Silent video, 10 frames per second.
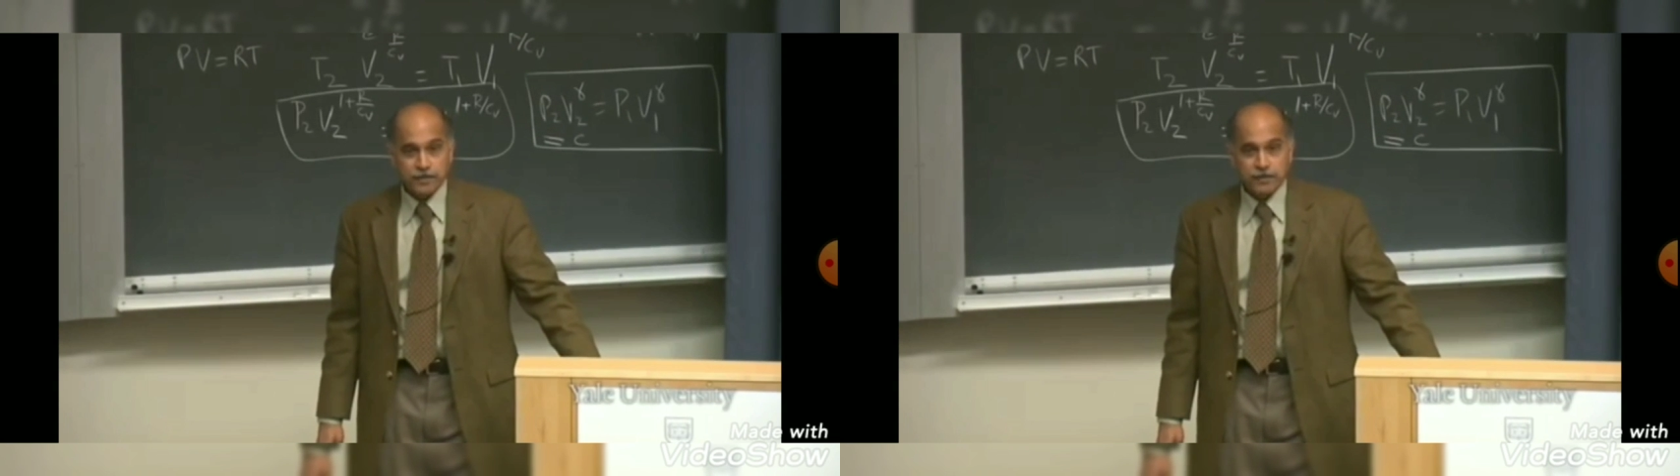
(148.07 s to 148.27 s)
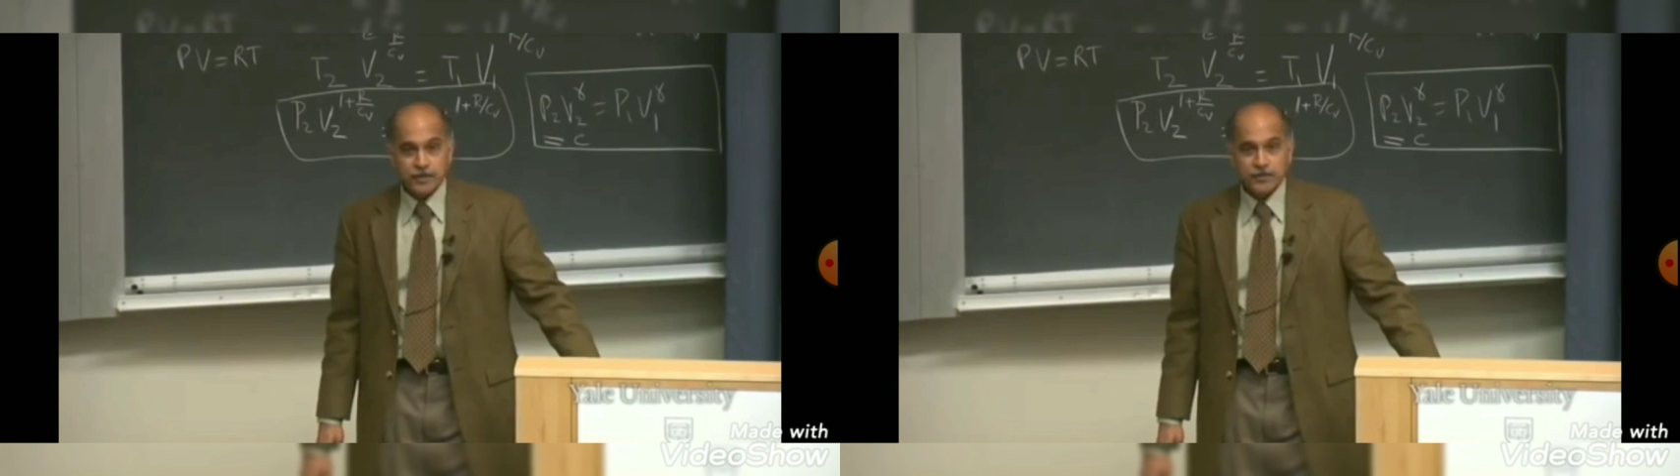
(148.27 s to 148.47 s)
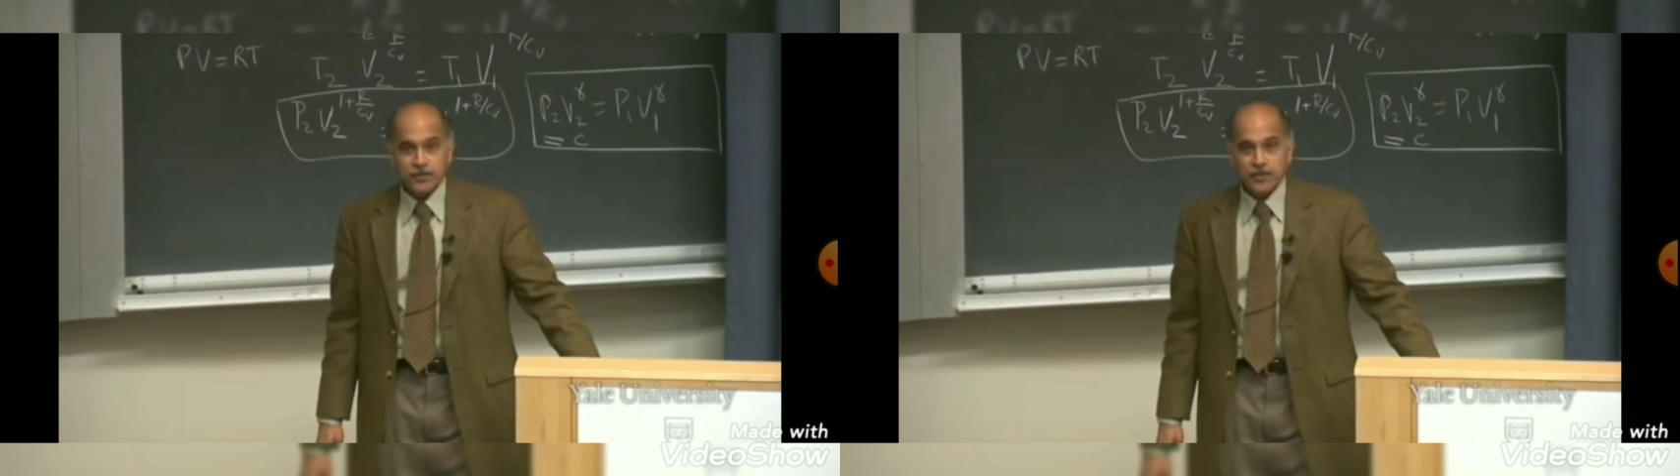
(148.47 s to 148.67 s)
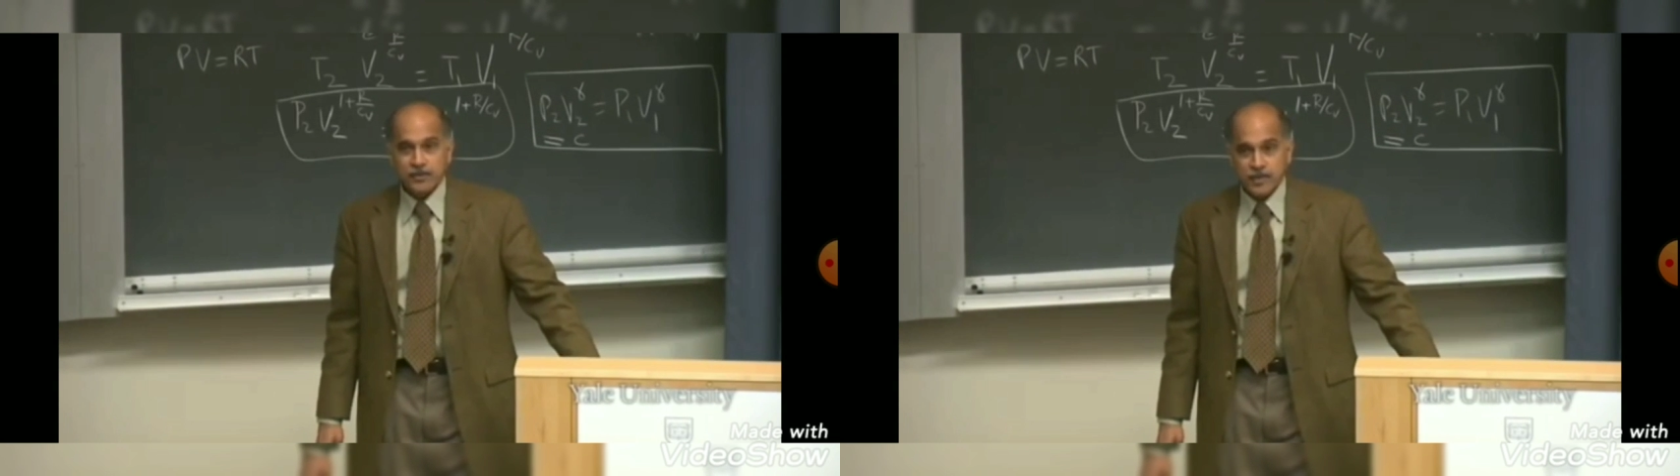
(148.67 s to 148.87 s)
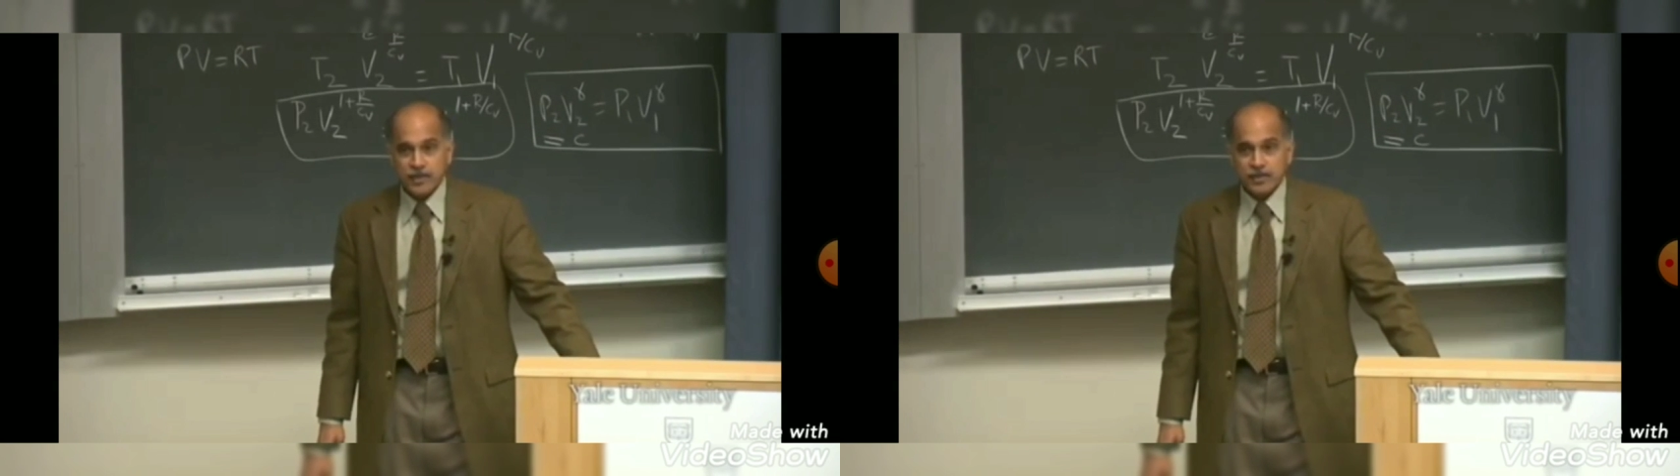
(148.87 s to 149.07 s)
that tells you
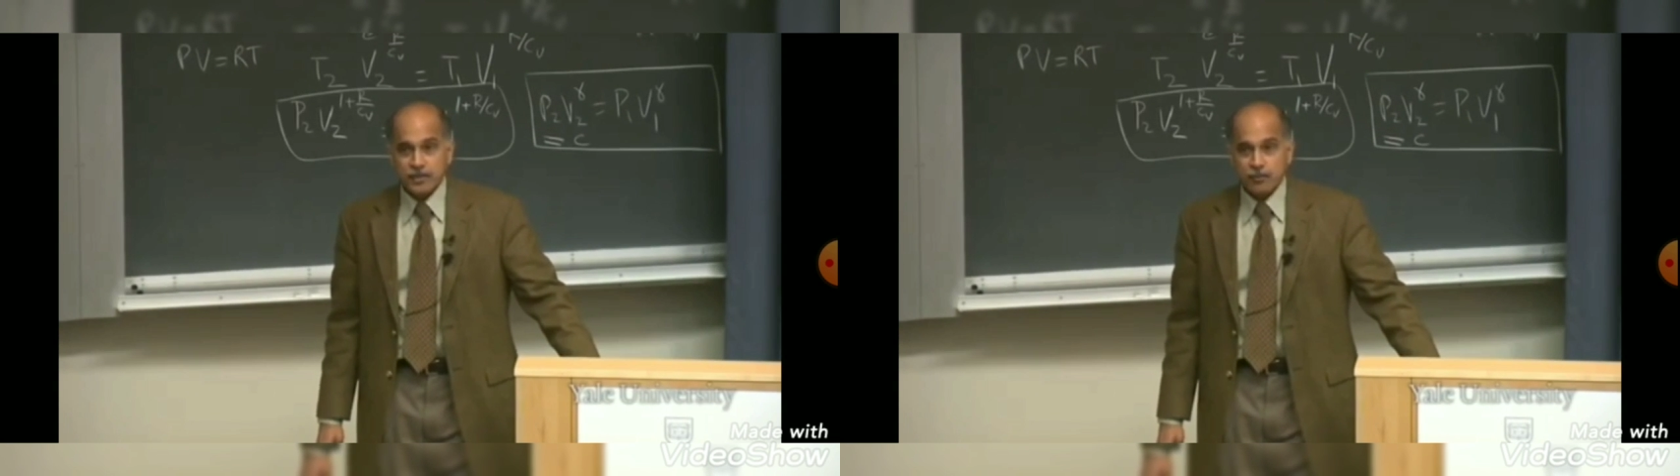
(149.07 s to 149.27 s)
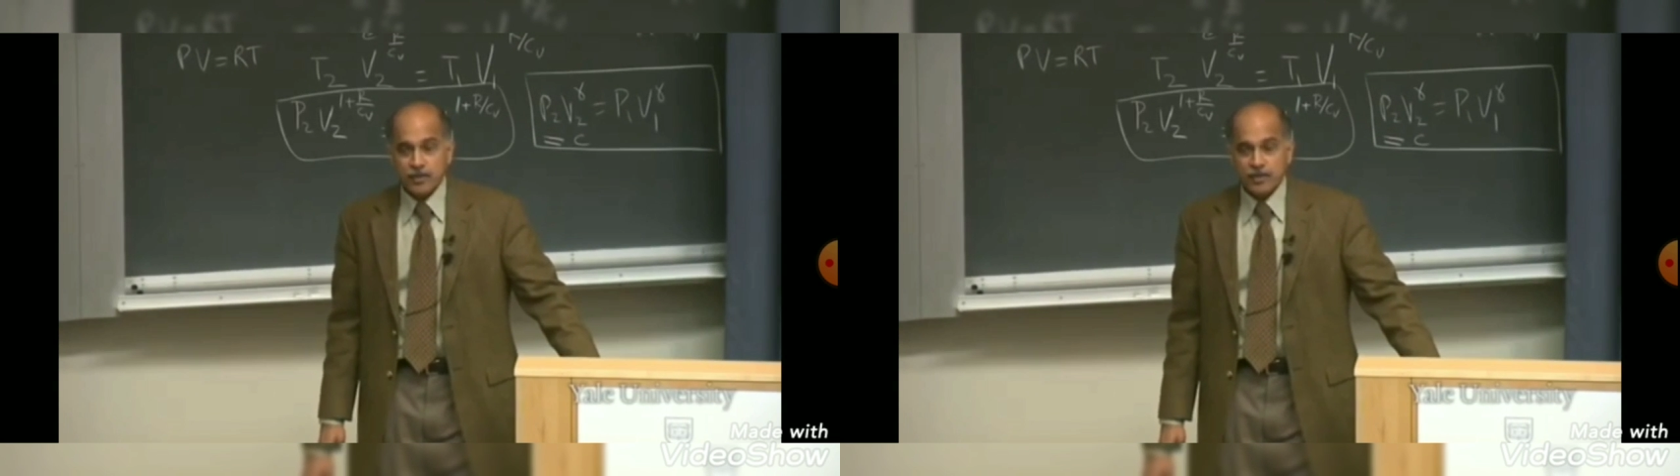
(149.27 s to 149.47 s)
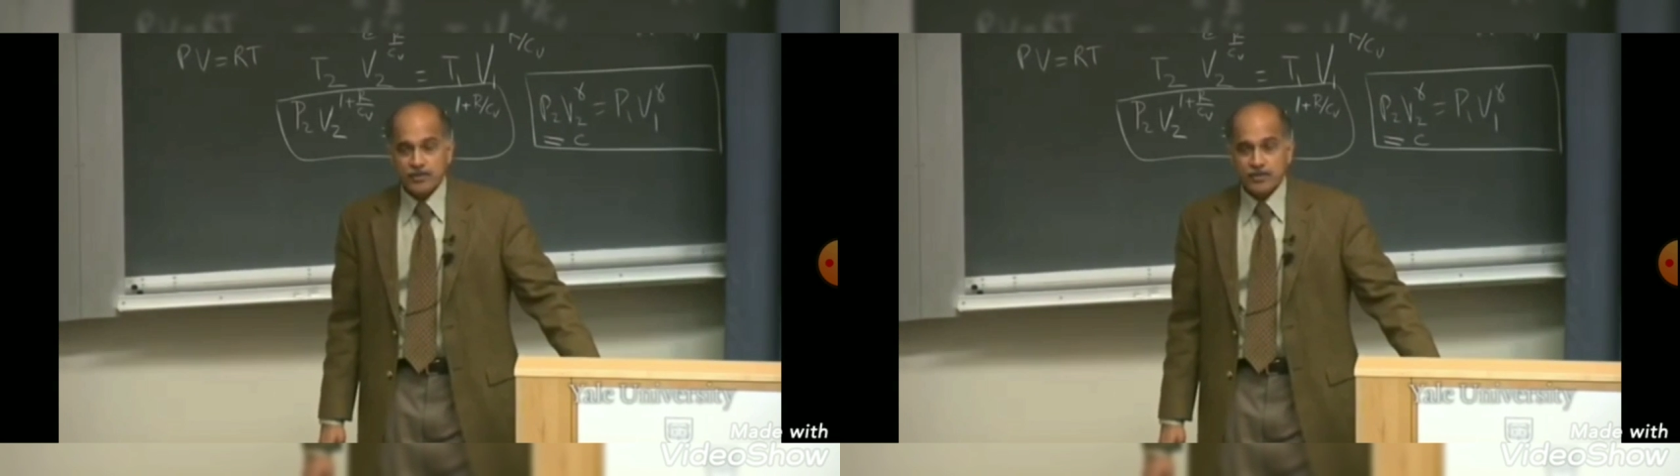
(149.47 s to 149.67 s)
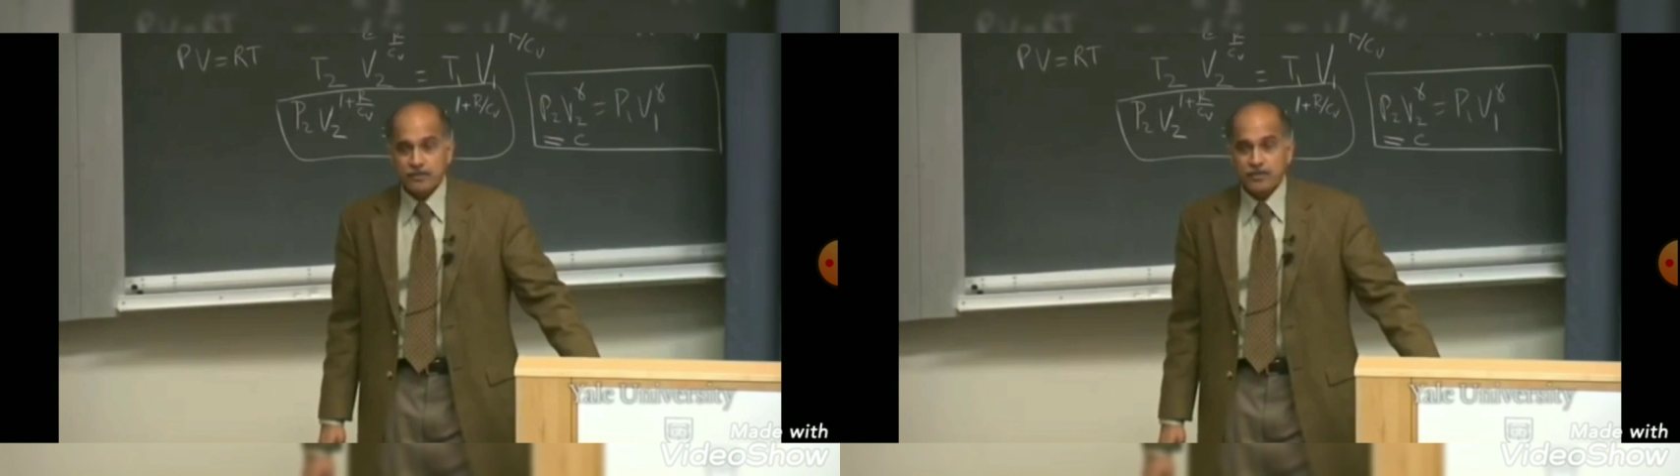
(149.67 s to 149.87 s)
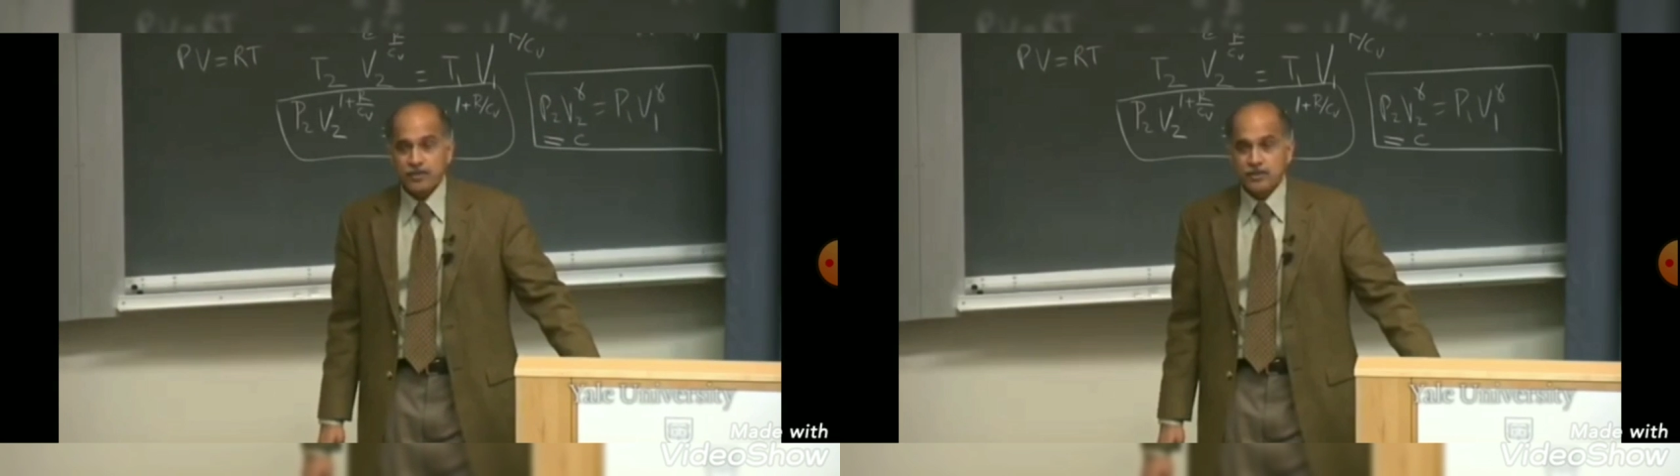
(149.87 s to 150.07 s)
exactly when
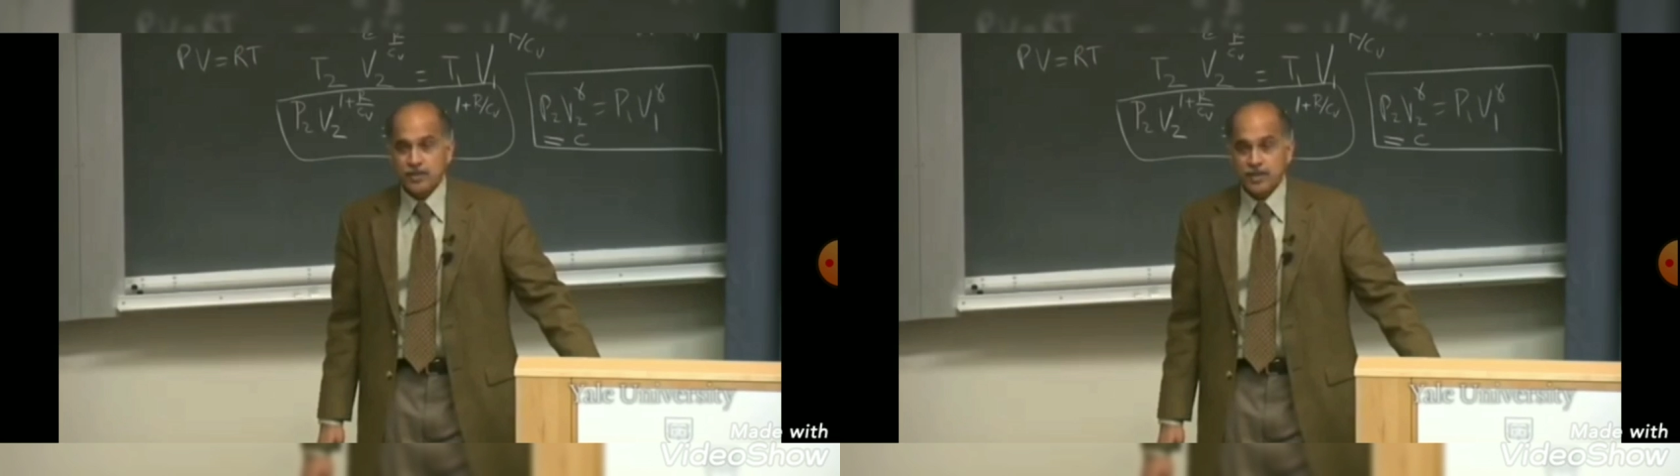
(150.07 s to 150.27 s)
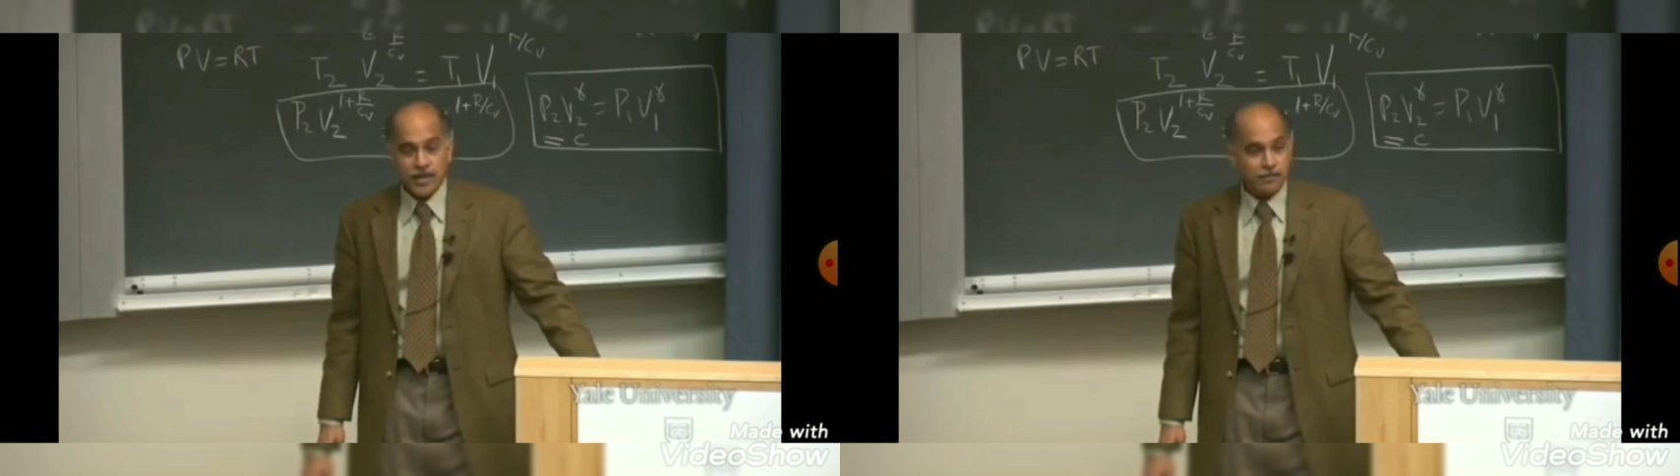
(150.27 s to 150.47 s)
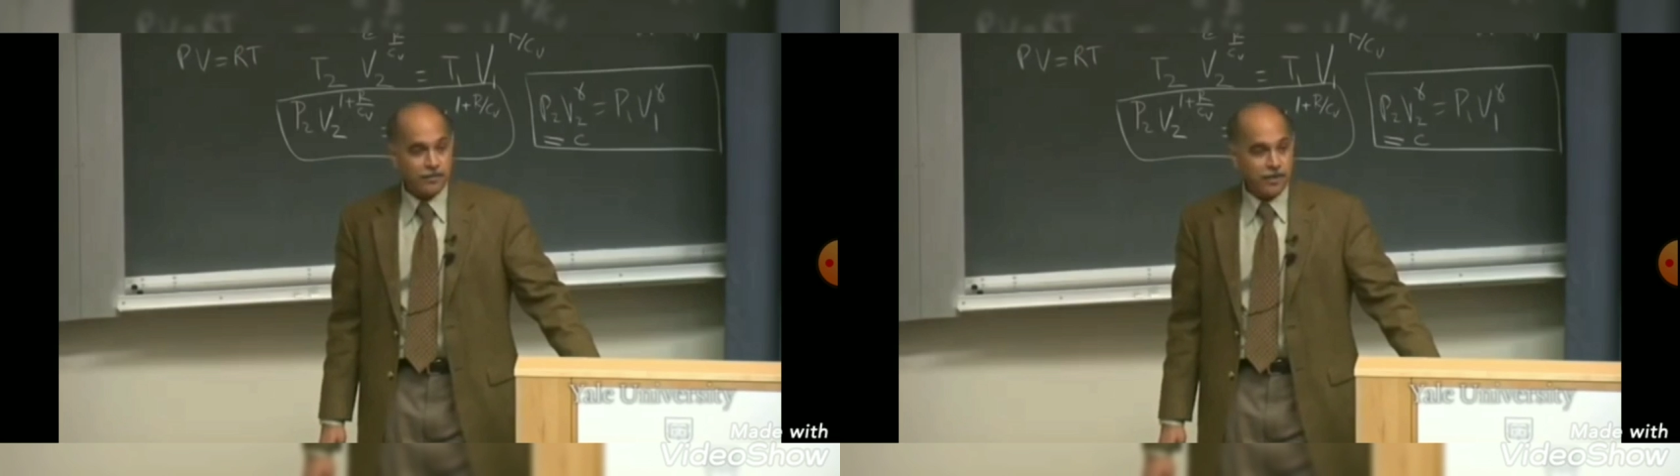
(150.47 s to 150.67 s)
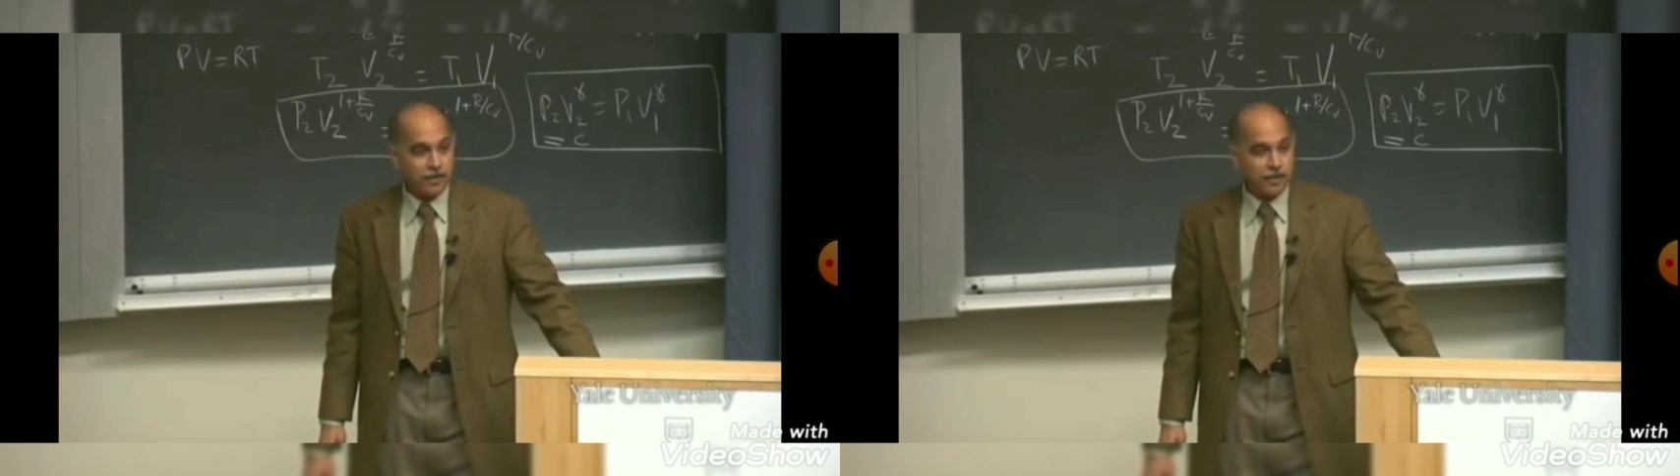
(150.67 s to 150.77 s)
some things can happen